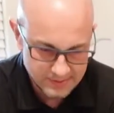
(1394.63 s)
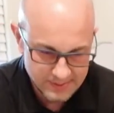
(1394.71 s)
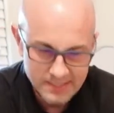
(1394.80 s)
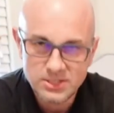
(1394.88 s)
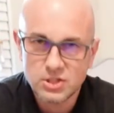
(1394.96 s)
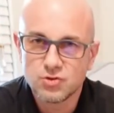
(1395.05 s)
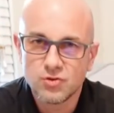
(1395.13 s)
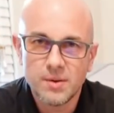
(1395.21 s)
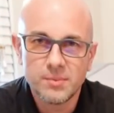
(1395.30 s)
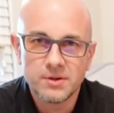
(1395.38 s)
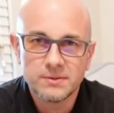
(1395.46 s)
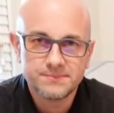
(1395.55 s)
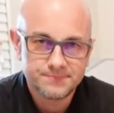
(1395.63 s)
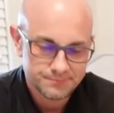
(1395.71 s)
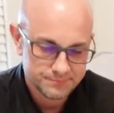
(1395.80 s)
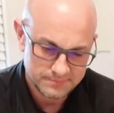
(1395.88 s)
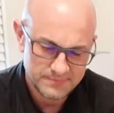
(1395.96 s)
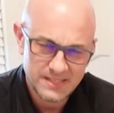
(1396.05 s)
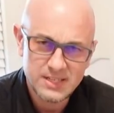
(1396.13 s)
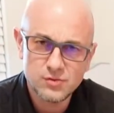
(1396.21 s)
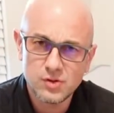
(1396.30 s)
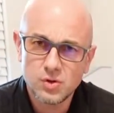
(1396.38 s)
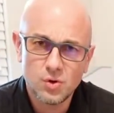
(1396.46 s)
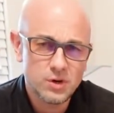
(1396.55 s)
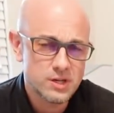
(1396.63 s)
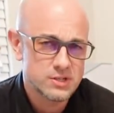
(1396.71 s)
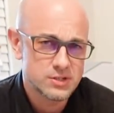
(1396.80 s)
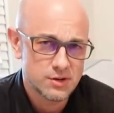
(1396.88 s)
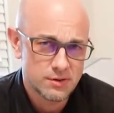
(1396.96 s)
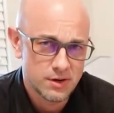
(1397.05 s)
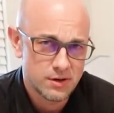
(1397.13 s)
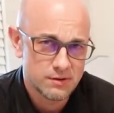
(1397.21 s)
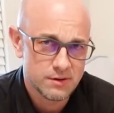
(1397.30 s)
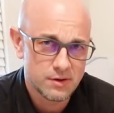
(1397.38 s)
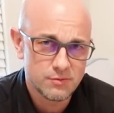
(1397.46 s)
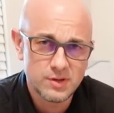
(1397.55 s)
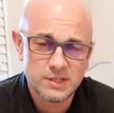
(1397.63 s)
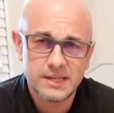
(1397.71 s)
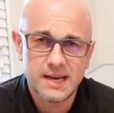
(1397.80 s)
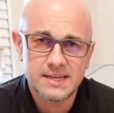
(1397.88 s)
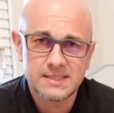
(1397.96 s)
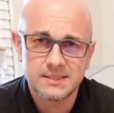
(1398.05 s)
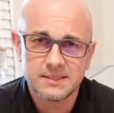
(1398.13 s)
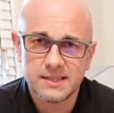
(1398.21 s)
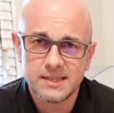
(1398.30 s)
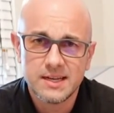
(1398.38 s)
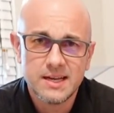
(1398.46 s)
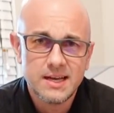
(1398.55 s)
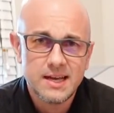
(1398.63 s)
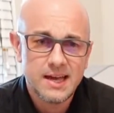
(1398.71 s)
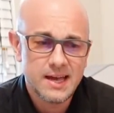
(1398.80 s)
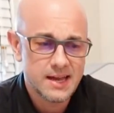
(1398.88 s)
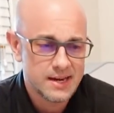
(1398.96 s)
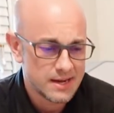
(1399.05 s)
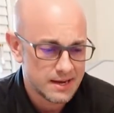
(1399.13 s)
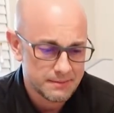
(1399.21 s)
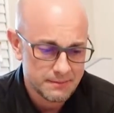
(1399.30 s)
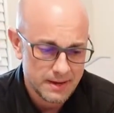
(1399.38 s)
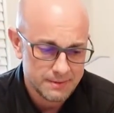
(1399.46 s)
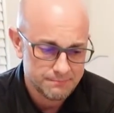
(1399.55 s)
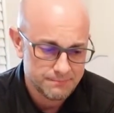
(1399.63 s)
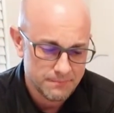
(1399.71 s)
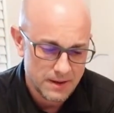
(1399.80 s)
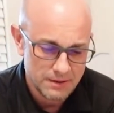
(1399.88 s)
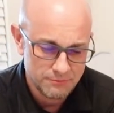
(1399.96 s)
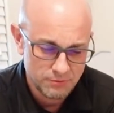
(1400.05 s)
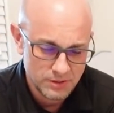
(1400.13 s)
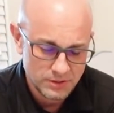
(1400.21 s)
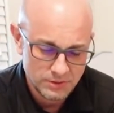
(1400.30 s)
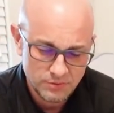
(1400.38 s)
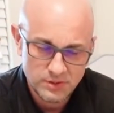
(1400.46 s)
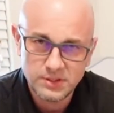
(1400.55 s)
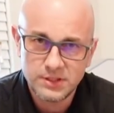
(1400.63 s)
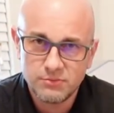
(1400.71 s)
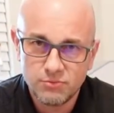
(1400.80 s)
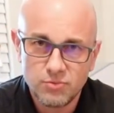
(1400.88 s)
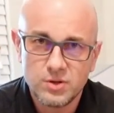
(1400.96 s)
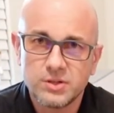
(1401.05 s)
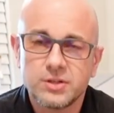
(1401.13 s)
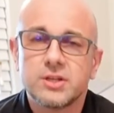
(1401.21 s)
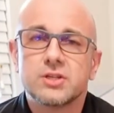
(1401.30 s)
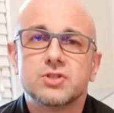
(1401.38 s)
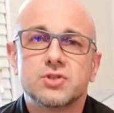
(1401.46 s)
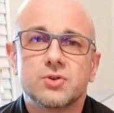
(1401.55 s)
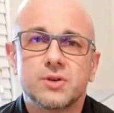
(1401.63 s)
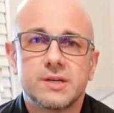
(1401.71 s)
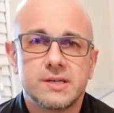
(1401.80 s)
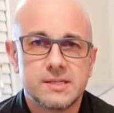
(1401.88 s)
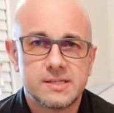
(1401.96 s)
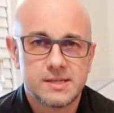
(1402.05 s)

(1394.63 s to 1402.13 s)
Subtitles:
He's a drummer. His recordings are really excellent, and I really enjoy his